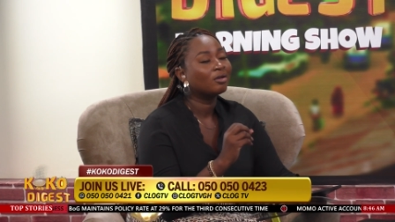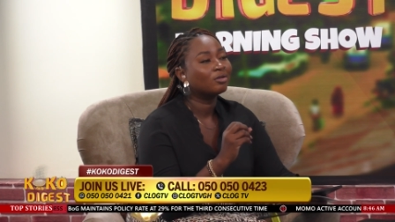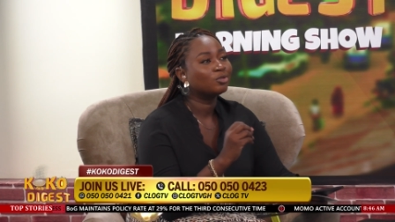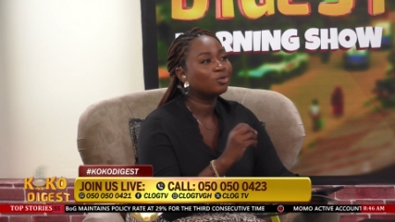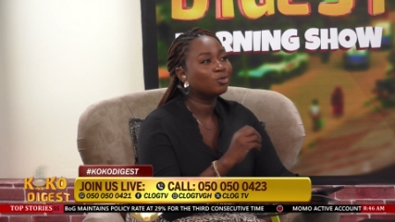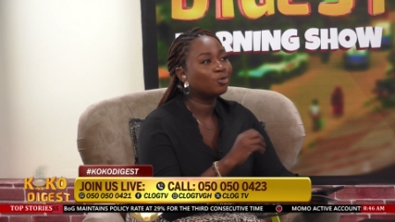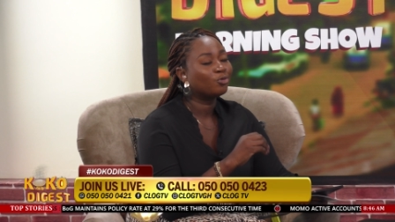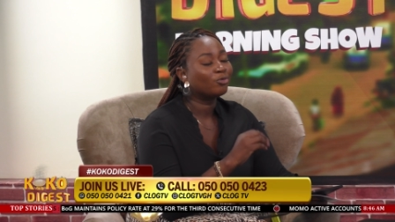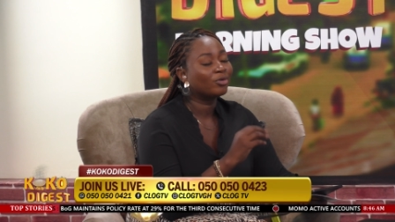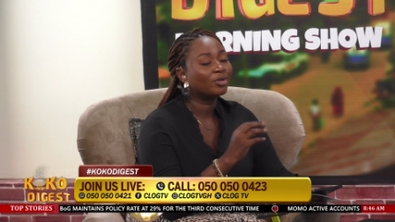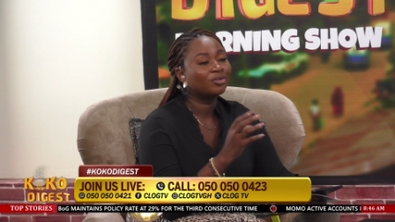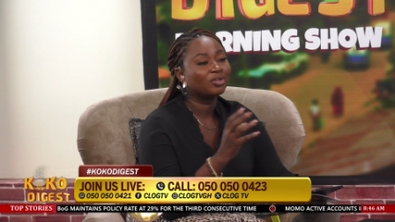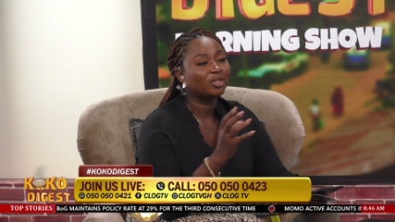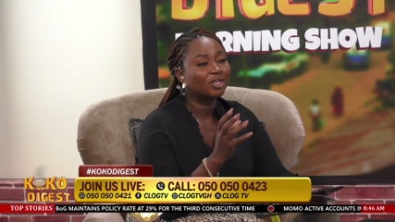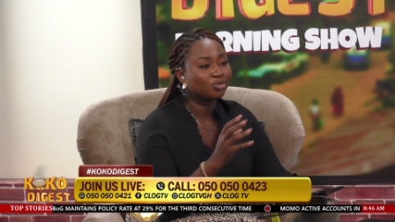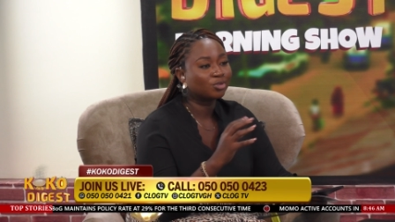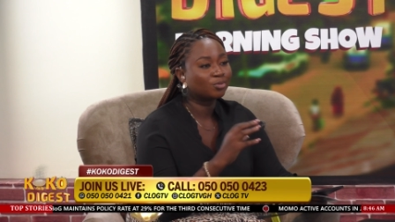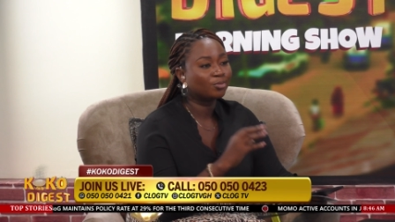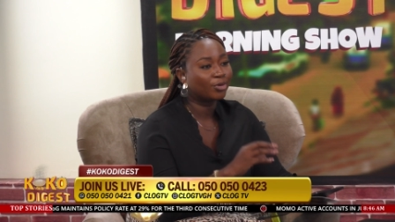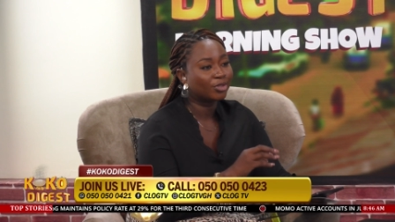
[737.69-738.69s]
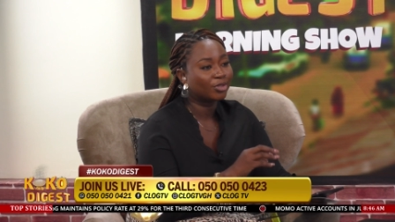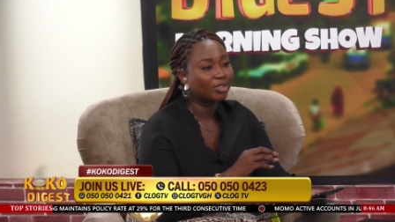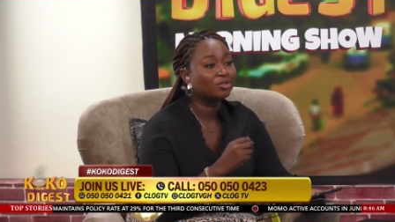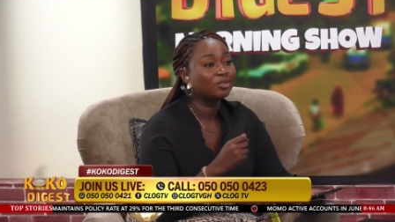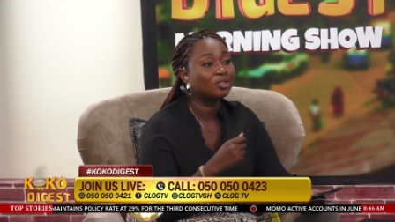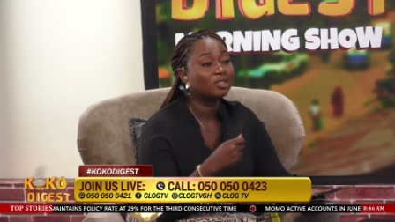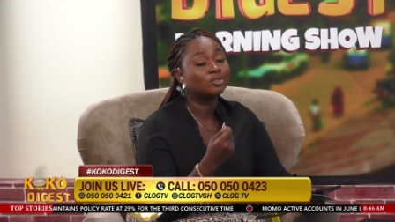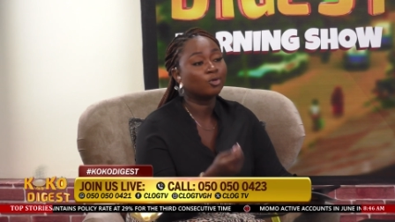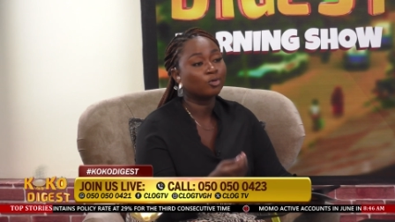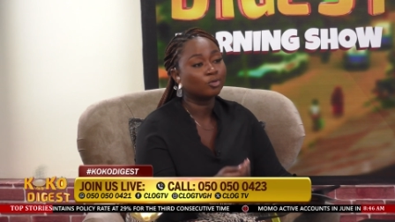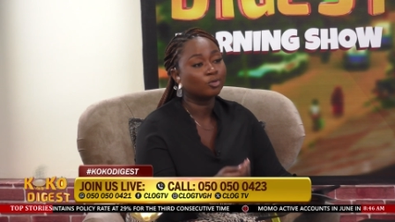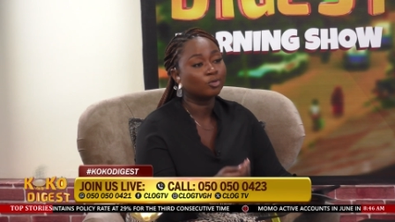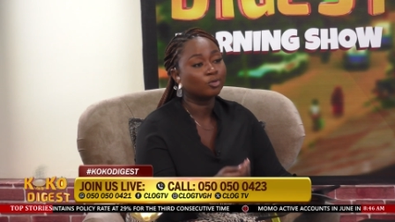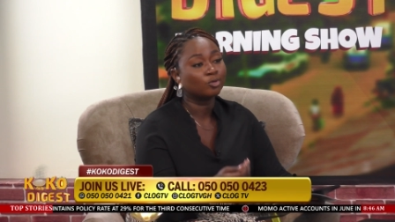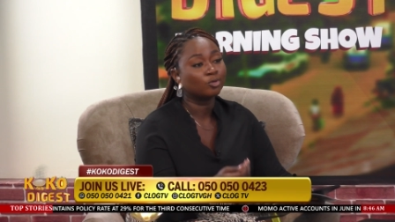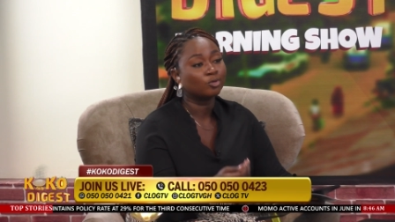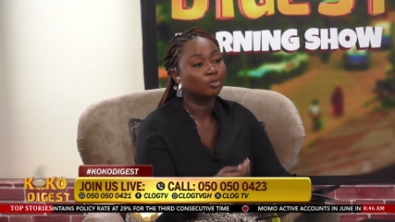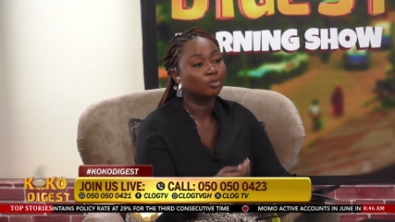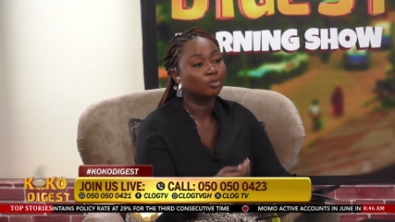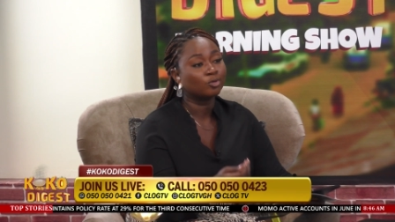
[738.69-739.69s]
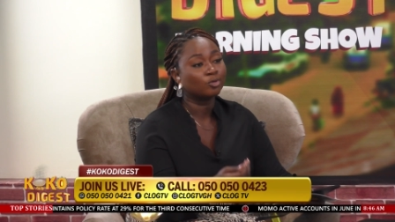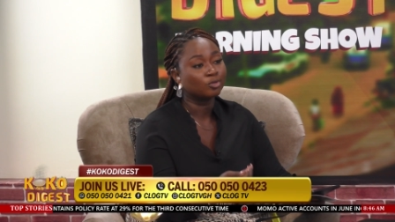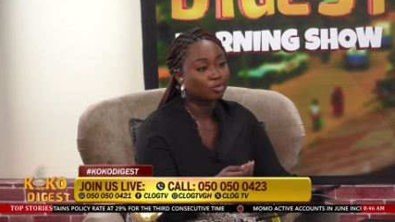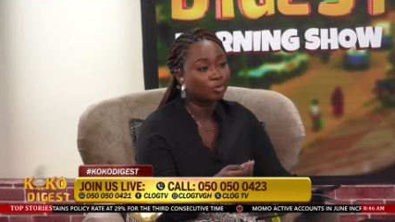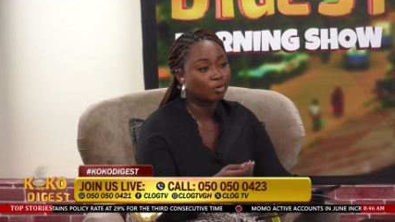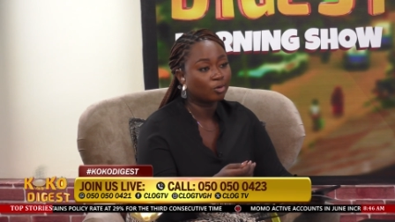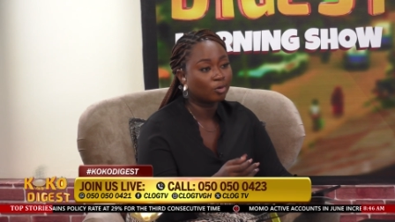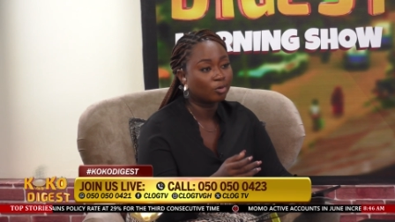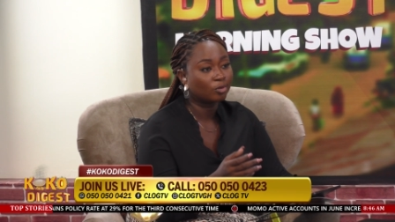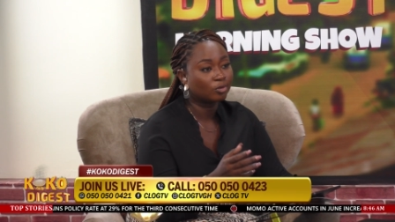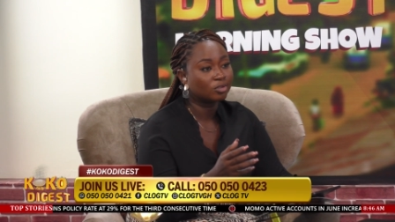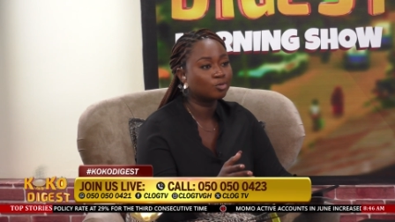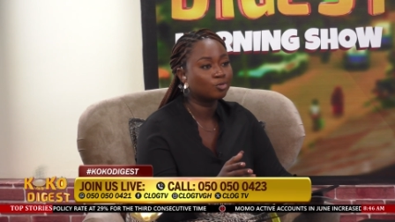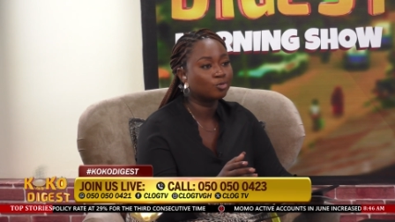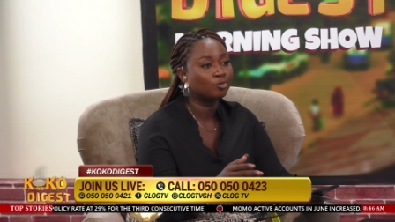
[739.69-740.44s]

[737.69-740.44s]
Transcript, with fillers: you know regulatory bodies that you need to consult